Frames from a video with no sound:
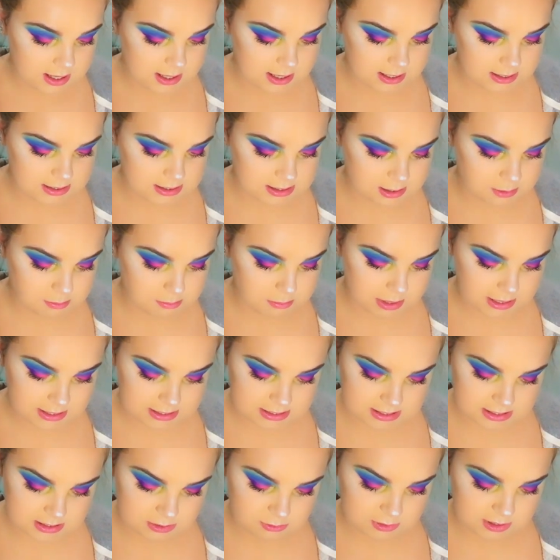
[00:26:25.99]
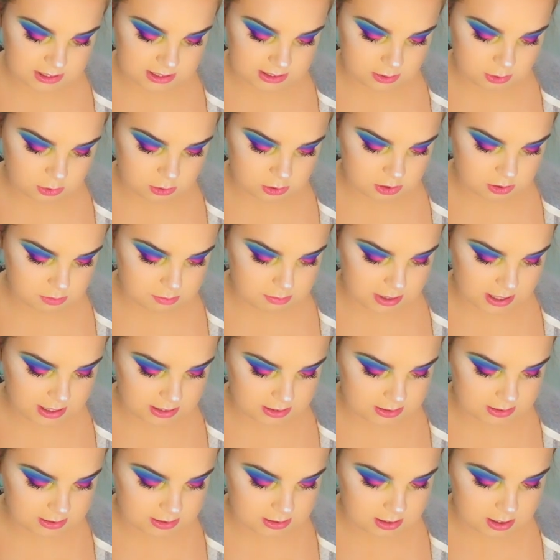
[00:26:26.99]
It's a Maxi Reloaded
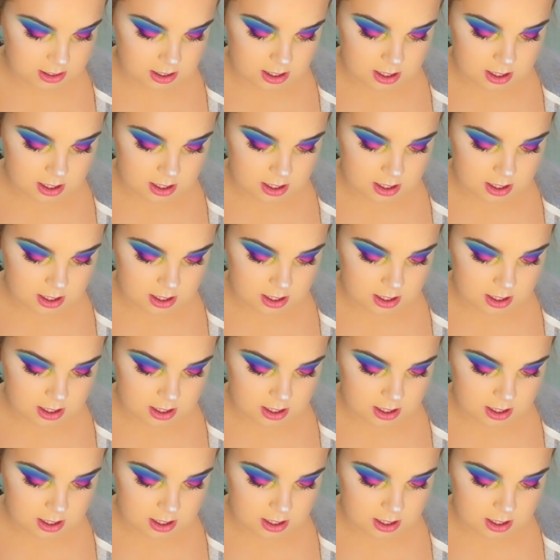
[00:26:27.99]
palette.